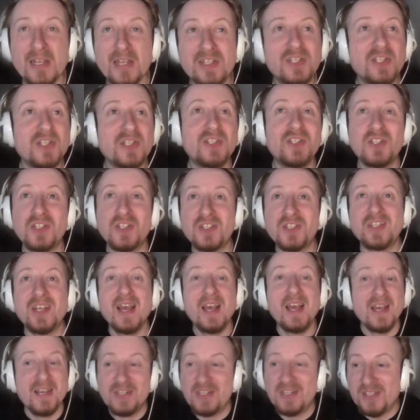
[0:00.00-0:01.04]
Like, she's
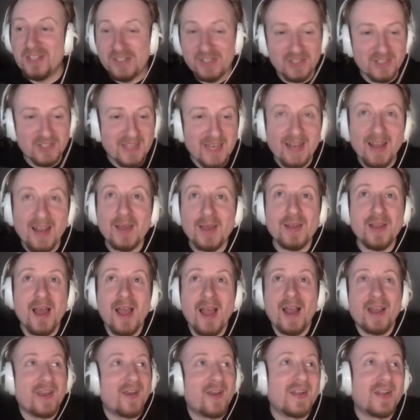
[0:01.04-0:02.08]
just there
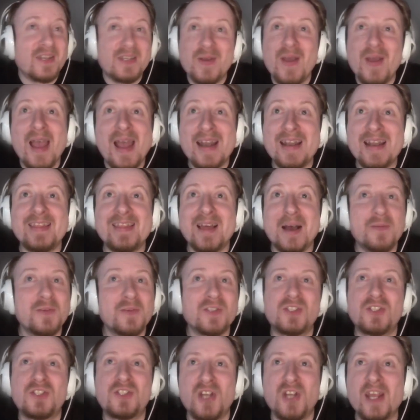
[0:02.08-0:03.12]
like I can't do
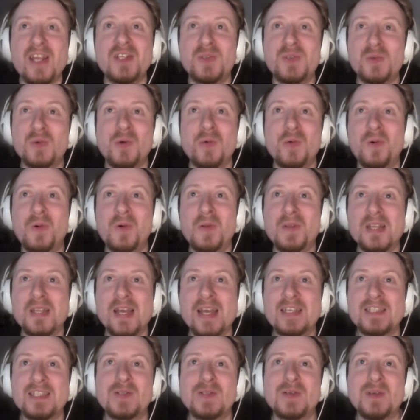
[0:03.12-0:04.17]
anything. I'm just chained to a
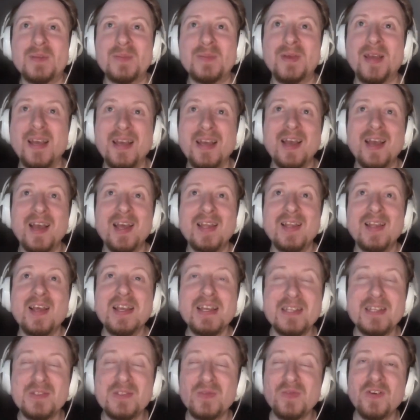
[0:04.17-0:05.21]
wall next to him.
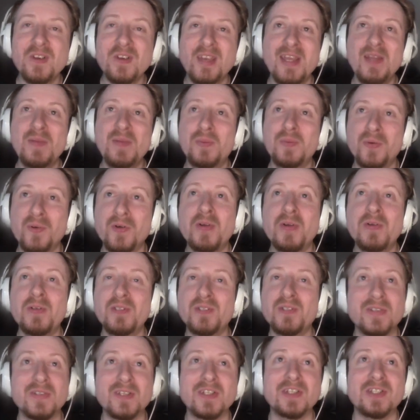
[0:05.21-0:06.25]
Like, it's fucking
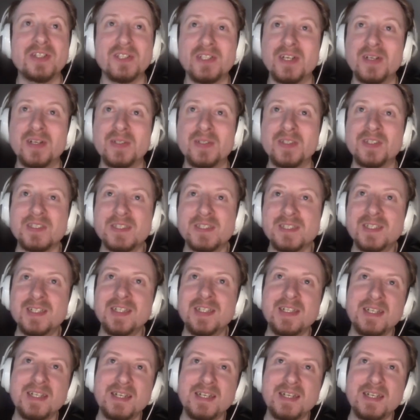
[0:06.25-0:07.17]
brutal, this show is.